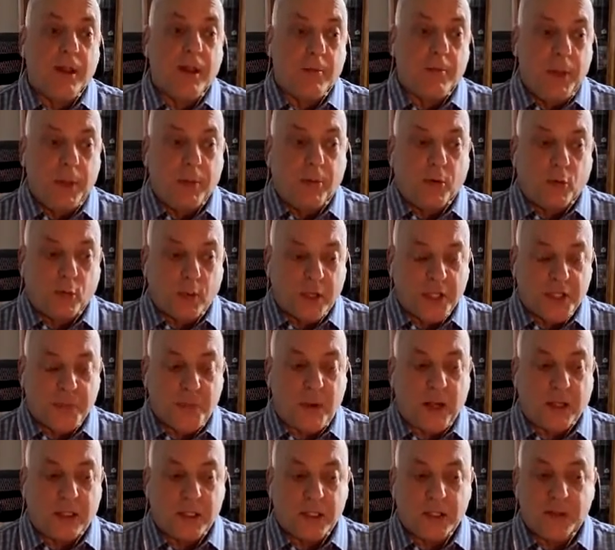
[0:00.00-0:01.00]
people
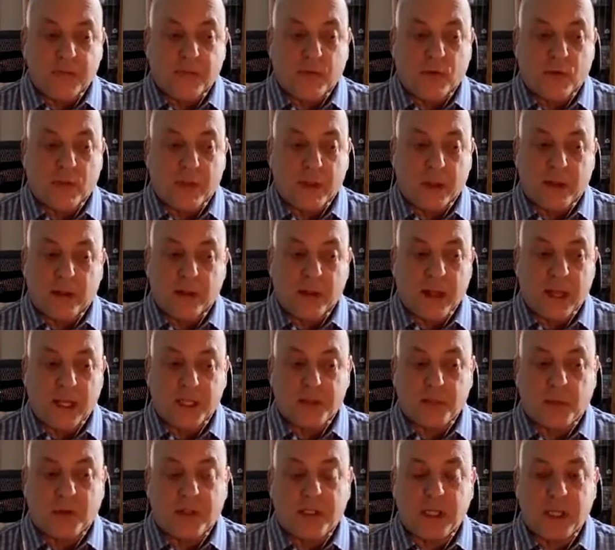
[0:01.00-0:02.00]
respect us for the
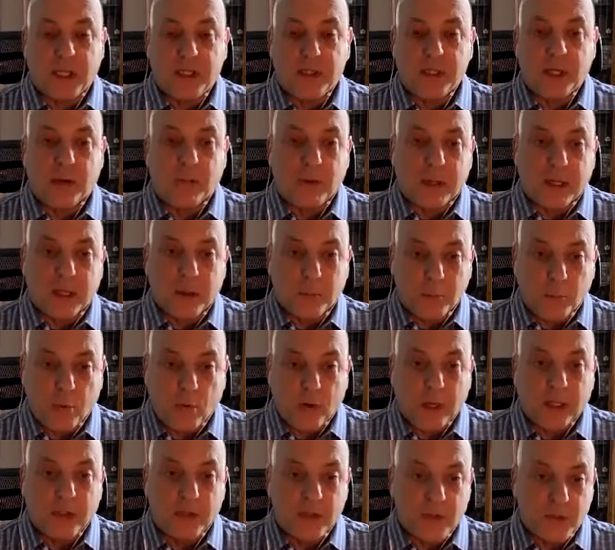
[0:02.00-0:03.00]
expertise that we can
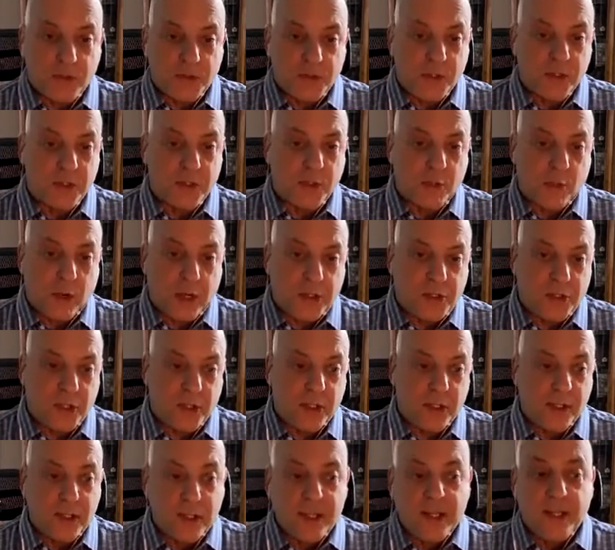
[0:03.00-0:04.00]
bring to a
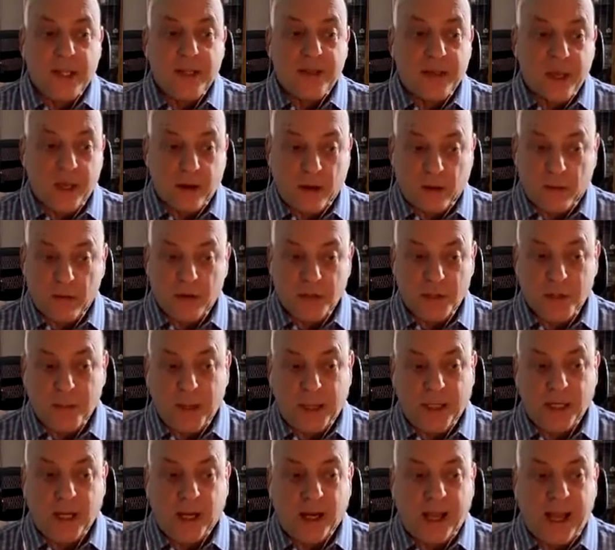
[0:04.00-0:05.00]
situation that others
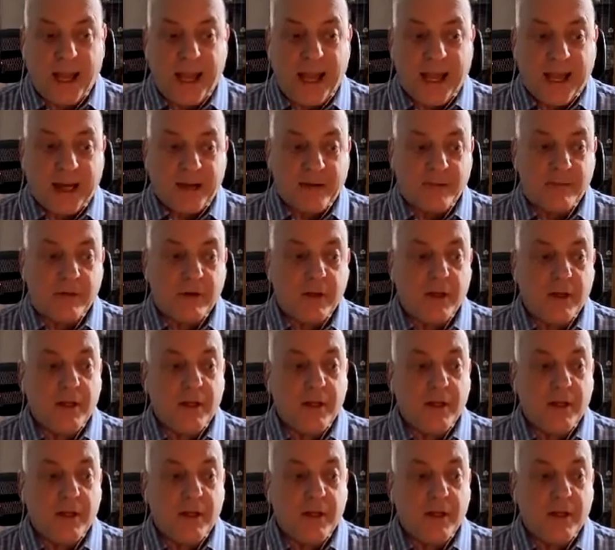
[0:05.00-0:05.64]
may not have.